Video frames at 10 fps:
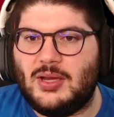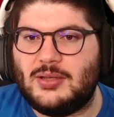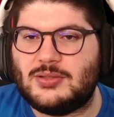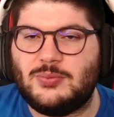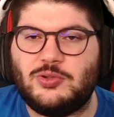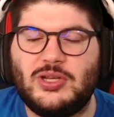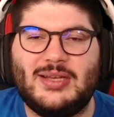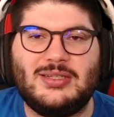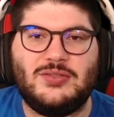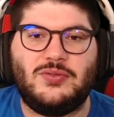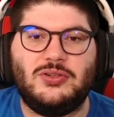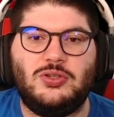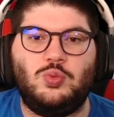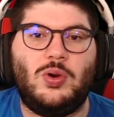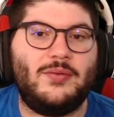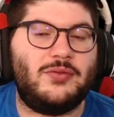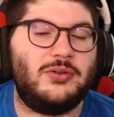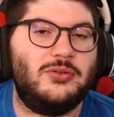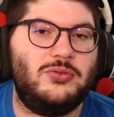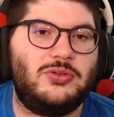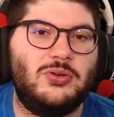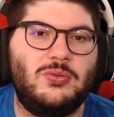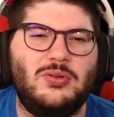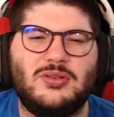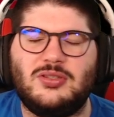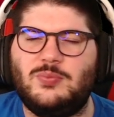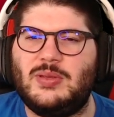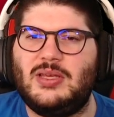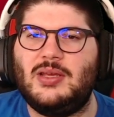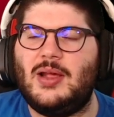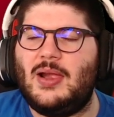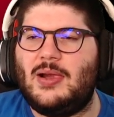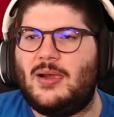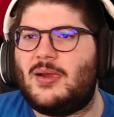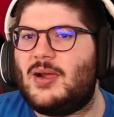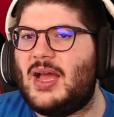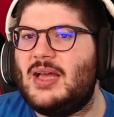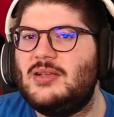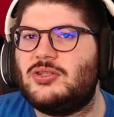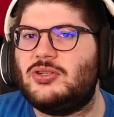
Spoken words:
some chances versus Watford, who don't look to be as